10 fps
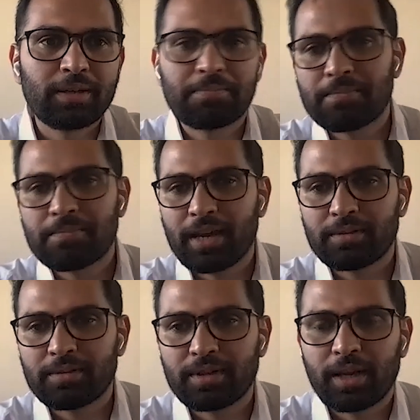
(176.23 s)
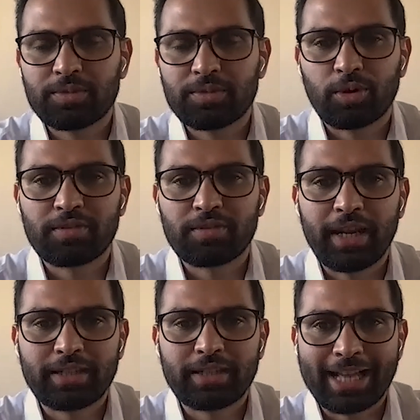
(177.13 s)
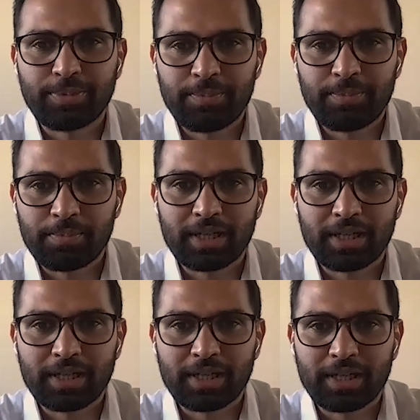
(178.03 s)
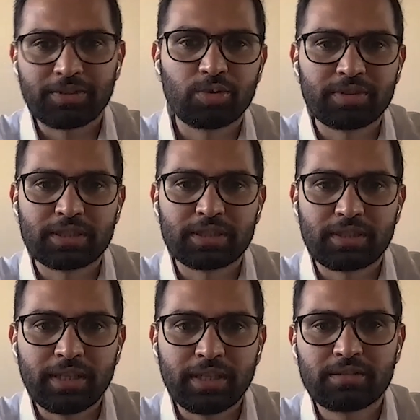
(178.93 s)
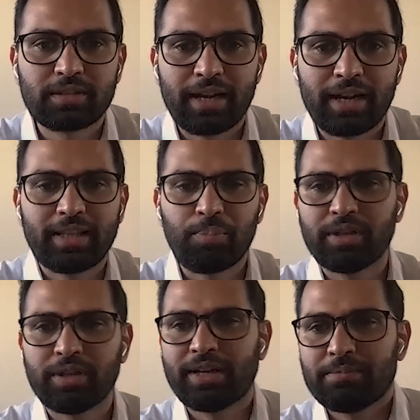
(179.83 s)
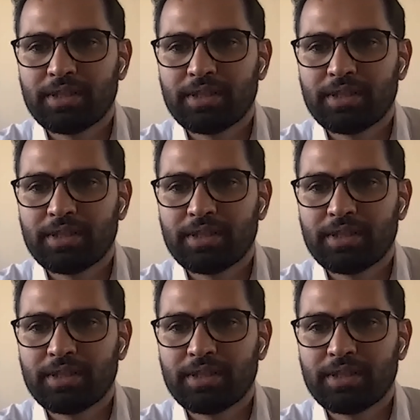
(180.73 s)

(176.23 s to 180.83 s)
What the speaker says: And we sort of connected as many people as we could with the states. And at that point in time, the